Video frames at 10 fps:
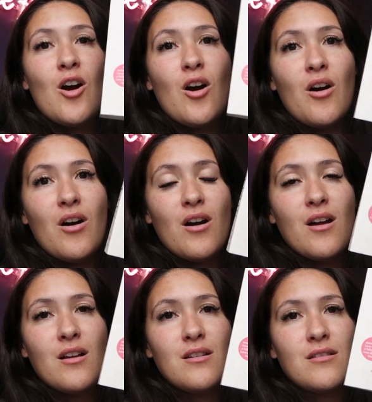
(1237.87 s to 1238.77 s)

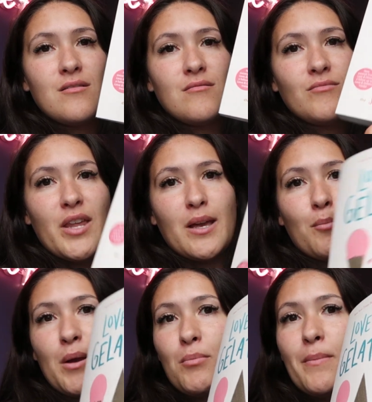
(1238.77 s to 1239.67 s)
on like
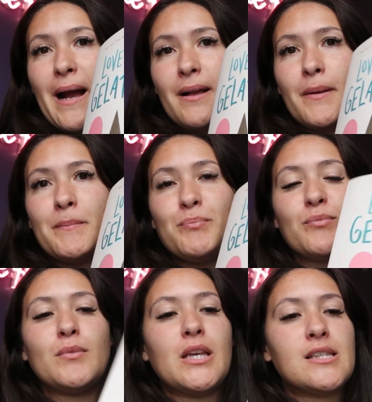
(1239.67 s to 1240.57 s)
paperback,
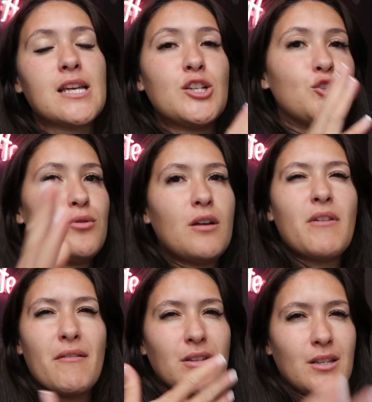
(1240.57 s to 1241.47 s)
because I do love
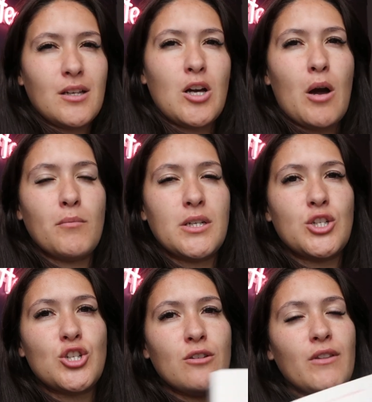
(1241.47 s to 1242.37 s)
having like a
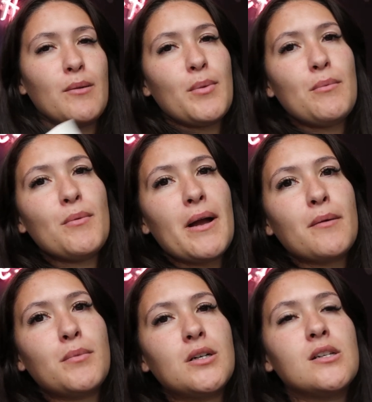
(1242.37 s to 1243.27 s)
combination of like
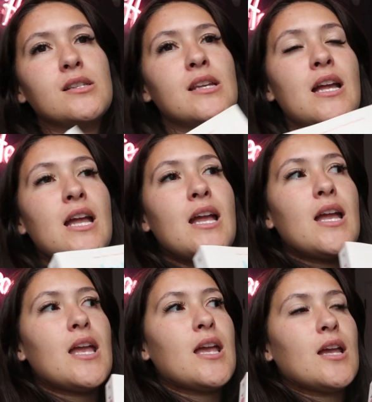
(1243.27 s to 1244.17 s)
paperback books
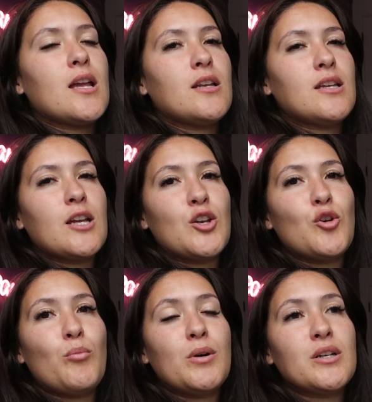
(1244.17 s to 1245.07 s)
and
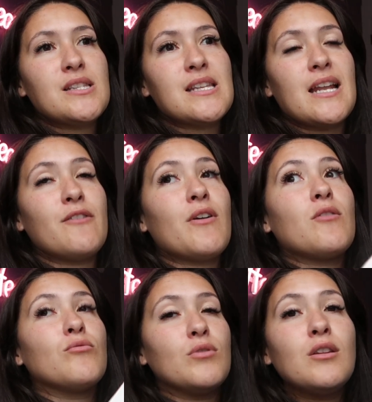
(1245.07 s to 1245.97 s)
Kindle books. And if I
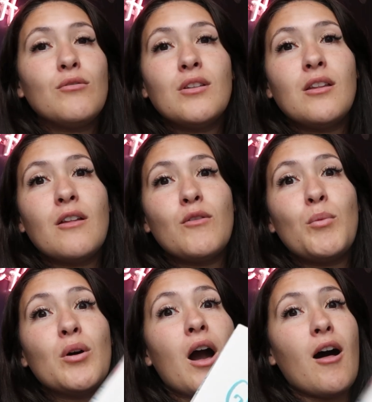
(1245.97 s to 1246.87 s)
really love the
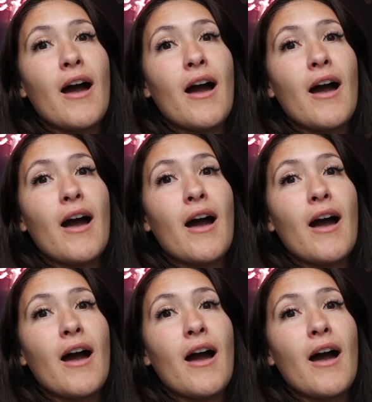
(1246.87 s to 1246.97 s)
book, I'll